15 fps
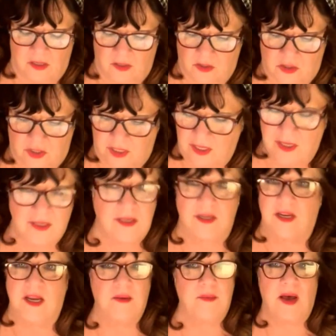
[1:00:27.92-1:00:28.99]
she
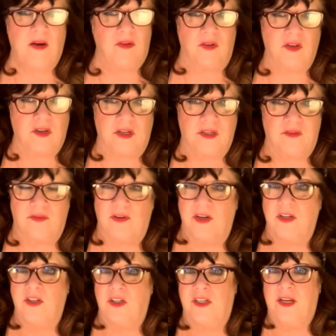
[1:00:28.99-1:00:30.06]
doesn't come out looking
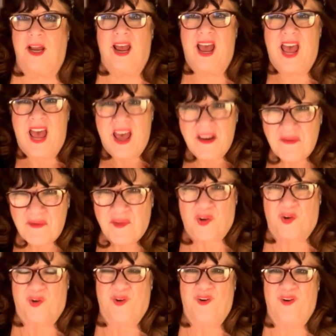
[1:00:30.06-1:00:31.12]
very good
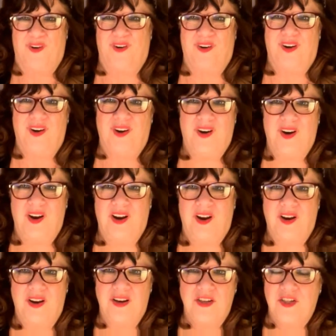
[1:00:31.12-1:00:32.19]
ever.
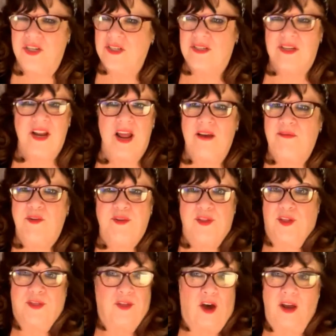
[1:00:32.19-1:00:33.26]
She's never
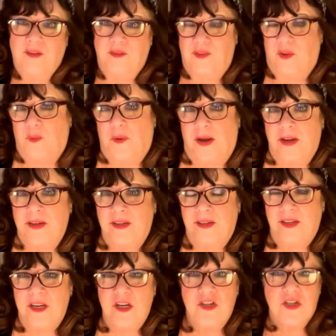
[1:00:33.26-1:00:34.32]
the thoughtful one.
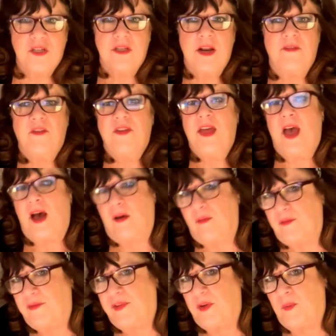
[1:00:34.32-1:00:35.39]
She's never the
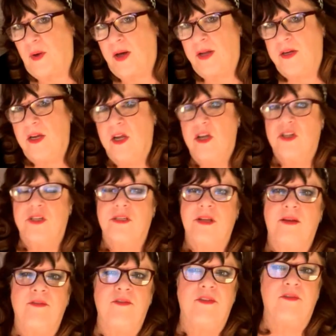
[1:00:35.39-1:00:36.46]
helpful one. She's
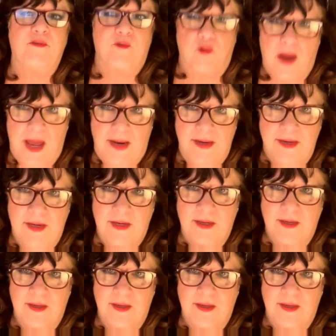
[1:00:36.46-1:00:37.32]
never the friend.